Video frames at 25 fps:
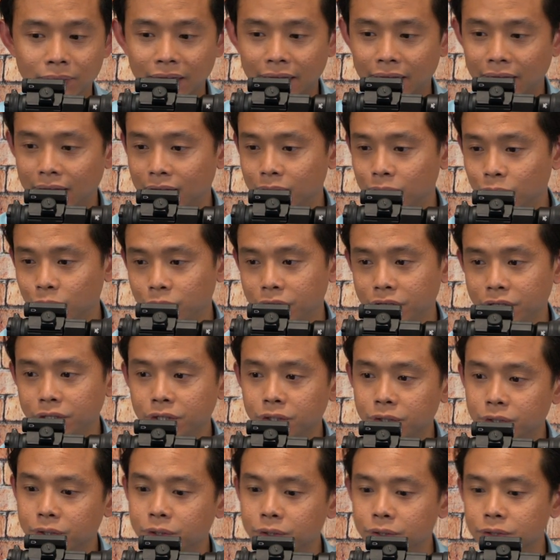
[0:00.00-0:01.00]
And we
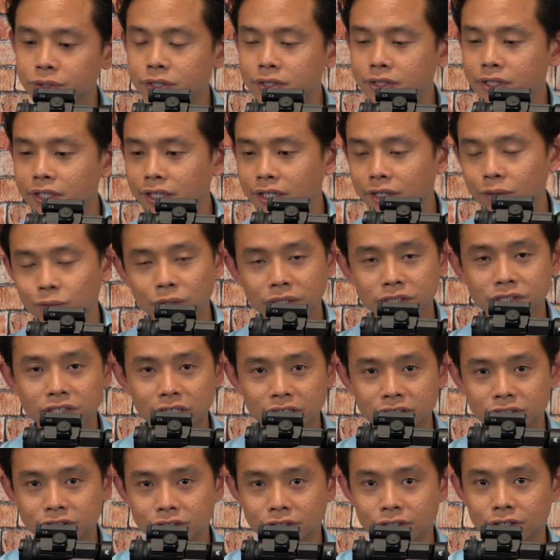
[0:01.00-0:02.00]
used the
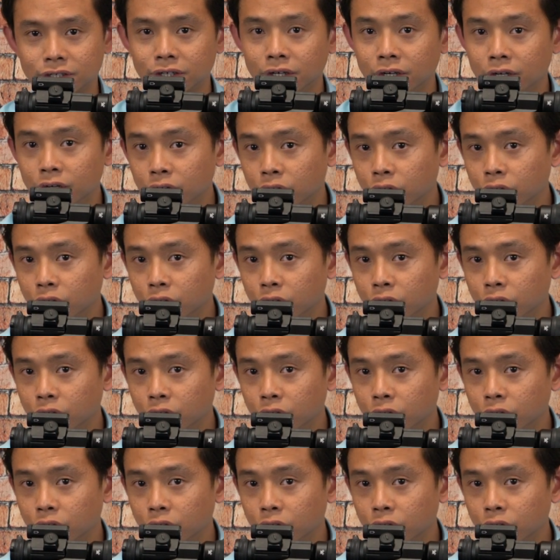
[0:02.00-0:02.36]
Winchester